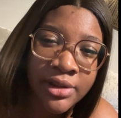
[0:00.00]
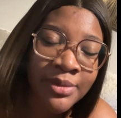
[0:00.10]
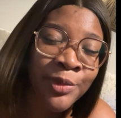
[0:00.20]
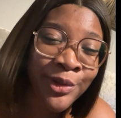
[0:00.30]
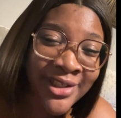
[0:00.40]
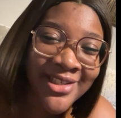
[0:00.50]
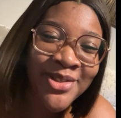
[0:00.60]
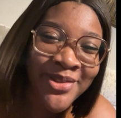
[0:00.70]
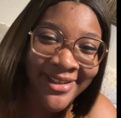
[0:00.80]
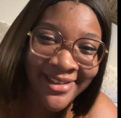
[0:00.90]
I'm going
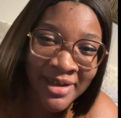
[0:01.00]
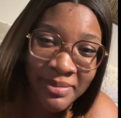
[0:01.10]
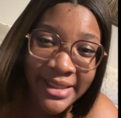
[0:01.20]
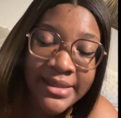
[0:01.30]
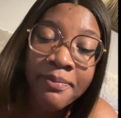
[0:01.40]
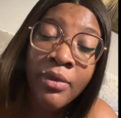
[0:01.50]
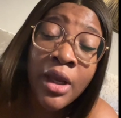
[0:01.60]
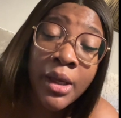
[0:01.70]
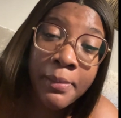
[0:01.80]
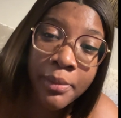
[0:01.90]
into another place.
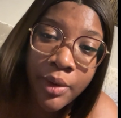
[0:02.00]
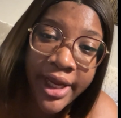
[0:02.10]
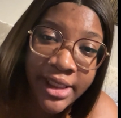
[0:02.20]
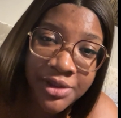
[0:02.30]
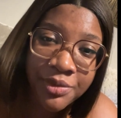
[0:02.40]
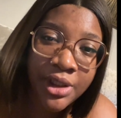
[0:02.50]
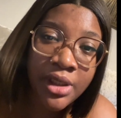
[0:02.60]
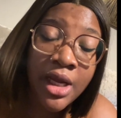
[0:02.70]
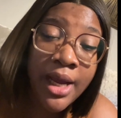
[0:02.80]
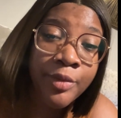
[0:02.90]
But anyway,
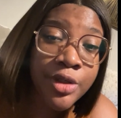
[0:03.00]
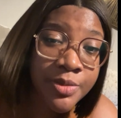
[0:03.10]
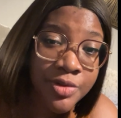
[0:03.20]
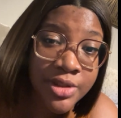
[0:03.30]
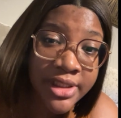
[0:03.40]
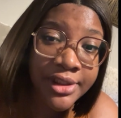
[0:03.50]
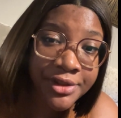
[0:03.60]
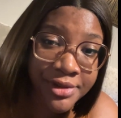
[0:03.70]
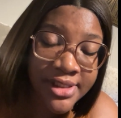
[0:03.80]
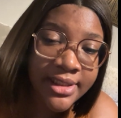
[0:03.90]
I'm going to be using
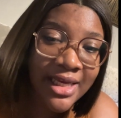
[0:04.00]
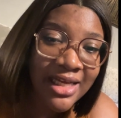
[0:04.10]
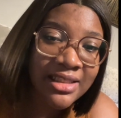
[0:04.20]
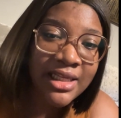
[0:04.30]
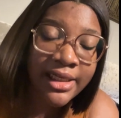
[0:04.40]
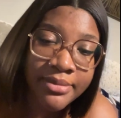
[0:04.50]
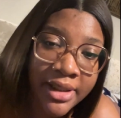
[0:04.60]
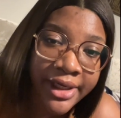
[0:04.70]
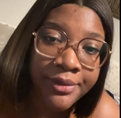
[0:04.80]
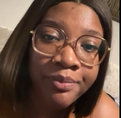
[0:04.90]
Greece as like
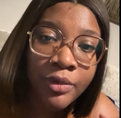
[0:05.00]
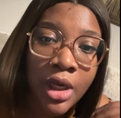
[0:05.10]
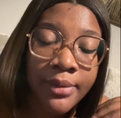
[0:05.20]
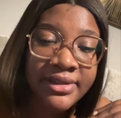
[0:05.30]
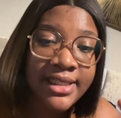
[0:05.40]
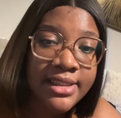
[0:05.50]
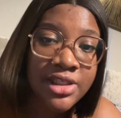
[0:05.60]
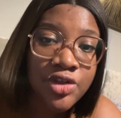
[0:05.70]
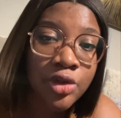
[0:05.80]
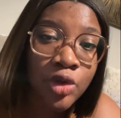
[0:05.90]
my
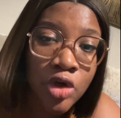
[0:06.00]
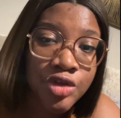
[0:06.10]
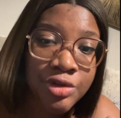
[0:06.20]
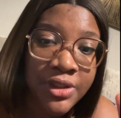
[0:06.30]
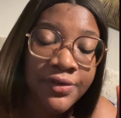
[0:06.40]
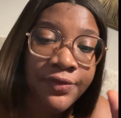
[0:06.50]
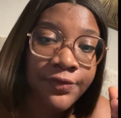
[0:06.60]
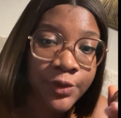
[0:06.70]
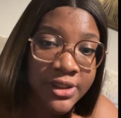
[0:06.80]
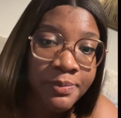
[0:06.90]
destination country
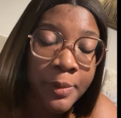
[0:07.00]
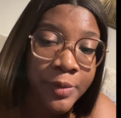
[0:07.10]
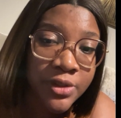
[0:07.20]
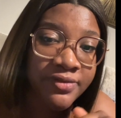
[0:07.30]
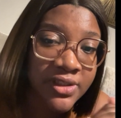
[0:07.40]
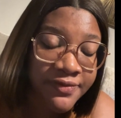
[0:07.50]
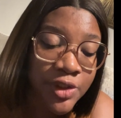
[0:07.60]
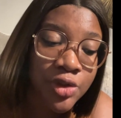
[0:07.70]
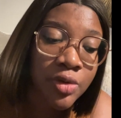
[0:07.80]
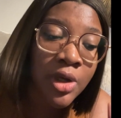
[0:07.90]
for the purpose of this
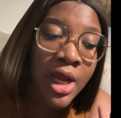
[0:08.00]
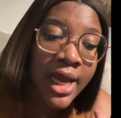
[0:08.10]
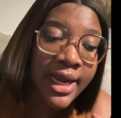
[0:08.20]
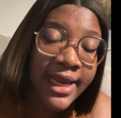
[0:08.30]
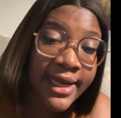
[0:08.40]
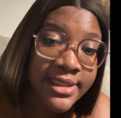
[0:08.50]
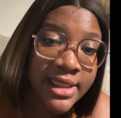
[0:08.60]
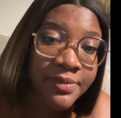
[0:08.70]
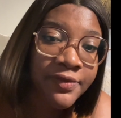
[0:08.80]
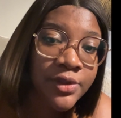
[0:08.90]
video, and like I
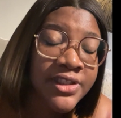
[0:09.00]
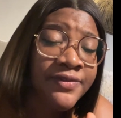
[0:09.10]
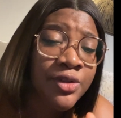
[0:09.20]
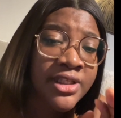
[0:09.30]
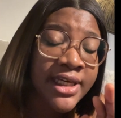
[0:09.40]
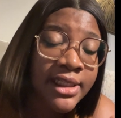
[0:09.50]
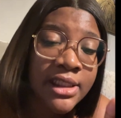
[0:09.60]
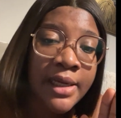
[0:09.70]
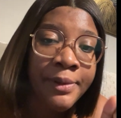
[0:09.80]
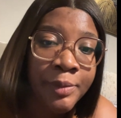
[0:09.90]
said before, this video is targeted
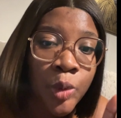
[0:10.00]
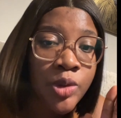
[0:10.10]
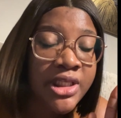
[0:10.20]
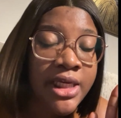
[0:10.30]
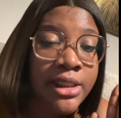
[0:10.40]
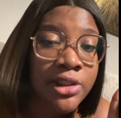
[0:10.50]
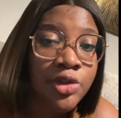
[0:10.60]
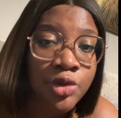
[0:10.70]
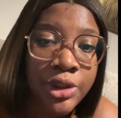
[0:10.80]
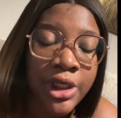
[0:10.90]
at people who stay in
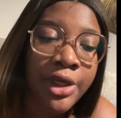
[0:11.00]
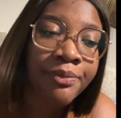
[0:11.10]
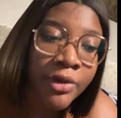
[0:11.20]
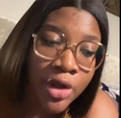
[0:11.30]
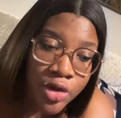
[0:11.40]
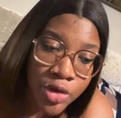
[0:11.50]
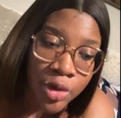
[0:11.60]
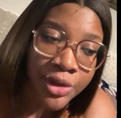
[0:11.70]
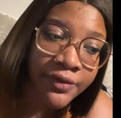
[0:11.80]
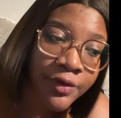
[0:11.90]
the UK. So
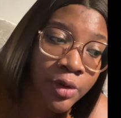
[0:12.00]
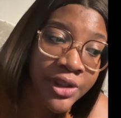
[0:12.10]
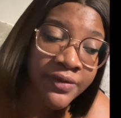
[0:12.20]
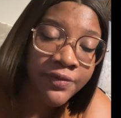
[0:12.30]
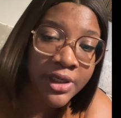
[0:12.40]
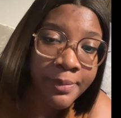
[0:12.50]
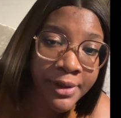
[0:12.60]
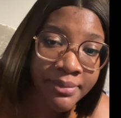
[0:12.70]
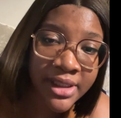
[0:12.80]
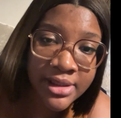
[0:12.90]
if you're looking for an
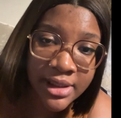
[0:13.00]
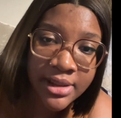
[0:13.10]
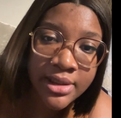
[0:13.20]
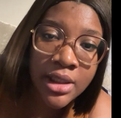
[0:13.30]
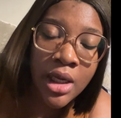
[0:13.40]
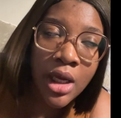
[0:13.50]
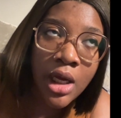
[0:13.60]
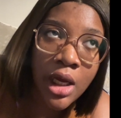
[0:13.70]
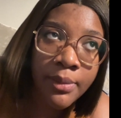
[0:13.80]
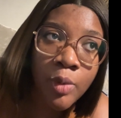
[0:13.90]
appointment date,
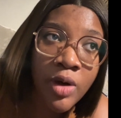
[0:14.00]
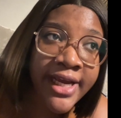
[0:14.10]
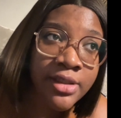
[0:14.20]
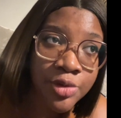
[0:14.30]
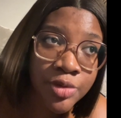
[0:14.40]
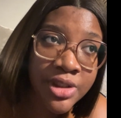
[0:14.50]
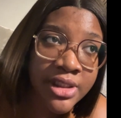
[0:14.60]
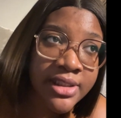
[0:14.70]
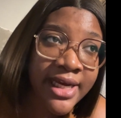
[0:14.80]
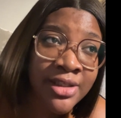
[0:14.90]
all I do
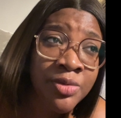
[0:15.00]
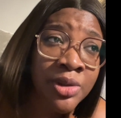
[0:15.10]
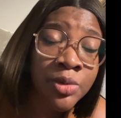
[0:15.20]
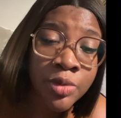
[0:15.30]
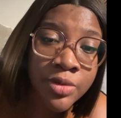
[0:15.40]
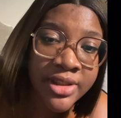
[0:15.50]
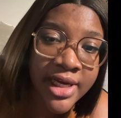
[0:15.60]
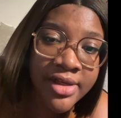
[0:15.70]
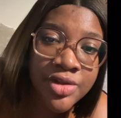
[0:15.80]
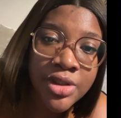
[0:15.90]
is I do a Google
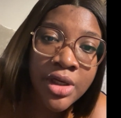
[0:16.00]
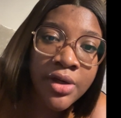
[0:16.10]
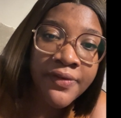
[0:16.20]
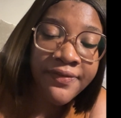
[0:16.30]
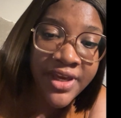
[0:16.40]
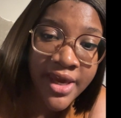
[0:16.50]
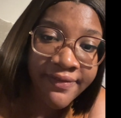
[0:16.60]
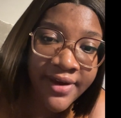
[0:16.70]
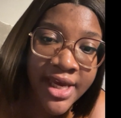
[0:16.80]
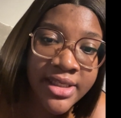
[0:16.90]
search,
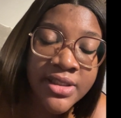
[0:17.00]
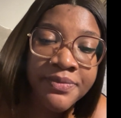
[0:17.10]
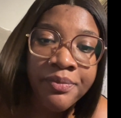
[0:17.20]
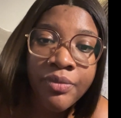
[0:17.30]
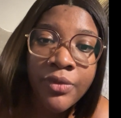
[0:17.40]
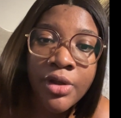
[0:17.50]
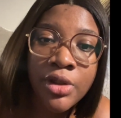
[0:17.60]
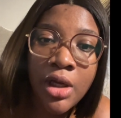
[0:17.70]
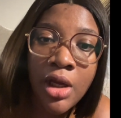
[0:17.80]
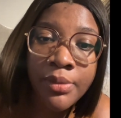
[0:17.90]
VFS,
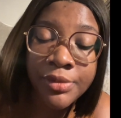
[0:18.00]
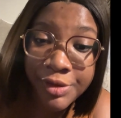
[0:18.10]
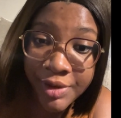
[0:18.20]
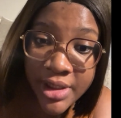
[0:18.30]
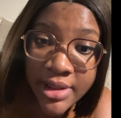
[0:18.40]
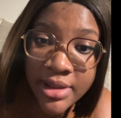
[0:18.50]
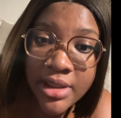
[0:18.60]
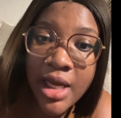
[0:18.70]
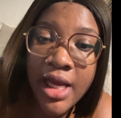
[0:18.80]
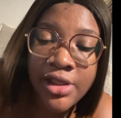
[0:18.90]
Greece
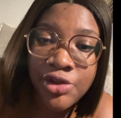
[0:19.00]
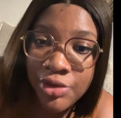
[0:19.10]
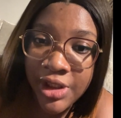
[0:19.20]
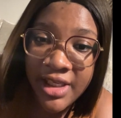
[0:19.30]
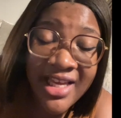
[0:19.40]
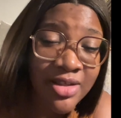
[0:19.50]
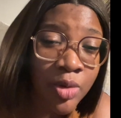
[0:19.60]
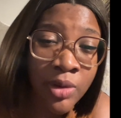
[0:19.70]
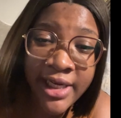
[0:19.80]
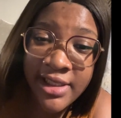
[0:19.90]
and UK. That's
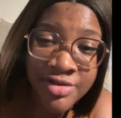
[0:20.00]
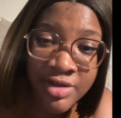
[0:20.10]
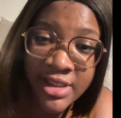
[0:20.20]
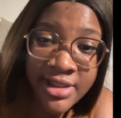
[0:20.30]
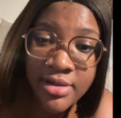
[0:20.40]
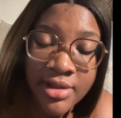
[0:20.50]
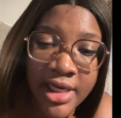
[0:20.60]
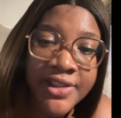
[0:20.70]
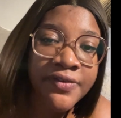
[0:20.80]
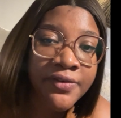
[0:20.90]
all I literally need to
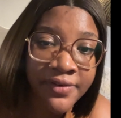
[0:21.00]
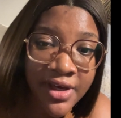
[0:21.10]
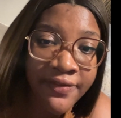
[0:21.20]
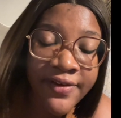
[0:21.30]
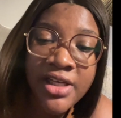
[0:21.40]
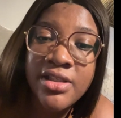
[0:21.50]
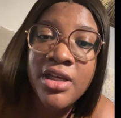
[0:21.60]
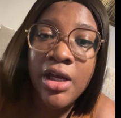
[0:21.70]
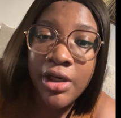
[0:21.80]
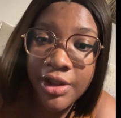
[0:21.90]
search for: VFS,
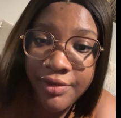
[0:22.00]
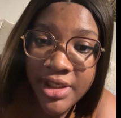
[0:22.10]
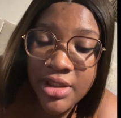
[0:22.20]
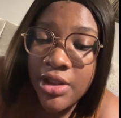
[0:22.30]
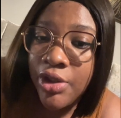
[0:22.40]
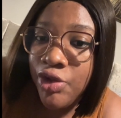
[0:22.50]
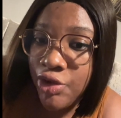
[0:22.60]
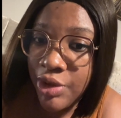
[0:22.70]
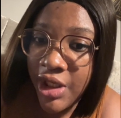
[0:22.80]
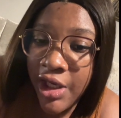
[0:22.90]
Greece,
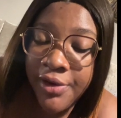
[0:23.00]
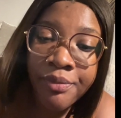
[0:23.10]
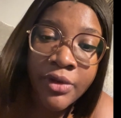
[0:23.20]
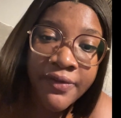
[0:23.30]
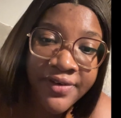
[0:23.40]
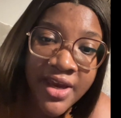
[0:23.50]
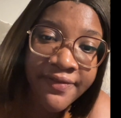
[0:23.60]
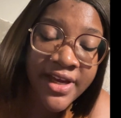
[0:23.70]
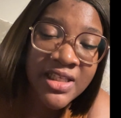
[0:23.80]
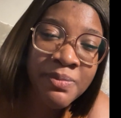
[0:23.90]
UK.
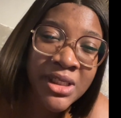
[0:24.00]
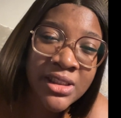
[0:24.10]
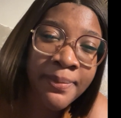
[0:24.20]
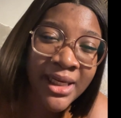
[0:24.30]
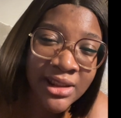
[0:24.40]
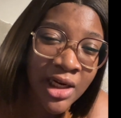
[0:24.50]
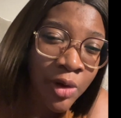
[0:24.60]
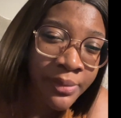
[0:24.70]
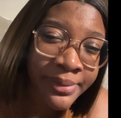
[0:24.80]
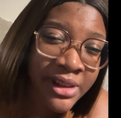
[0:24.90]
VFS being the partner
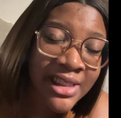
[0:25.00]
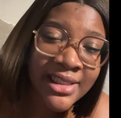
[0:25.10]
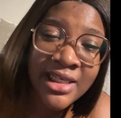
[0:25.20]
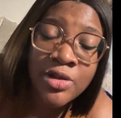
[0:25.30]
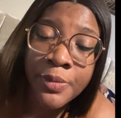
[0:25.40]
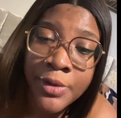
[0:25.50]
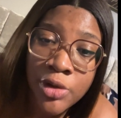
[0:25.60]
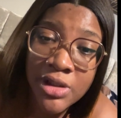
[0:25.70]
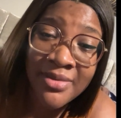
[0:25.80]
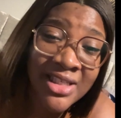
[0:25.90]
company that takes up
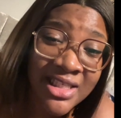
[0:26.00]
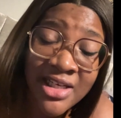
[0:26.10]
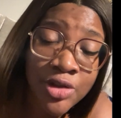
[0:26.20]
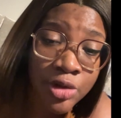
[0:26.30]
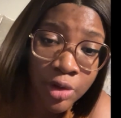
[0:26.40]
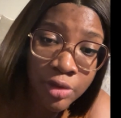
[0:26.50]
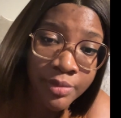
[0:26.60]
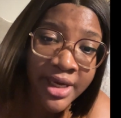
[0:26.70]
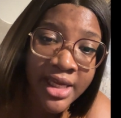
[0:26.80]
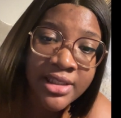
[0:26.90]
that takes your
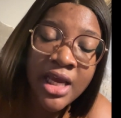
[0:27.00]
documents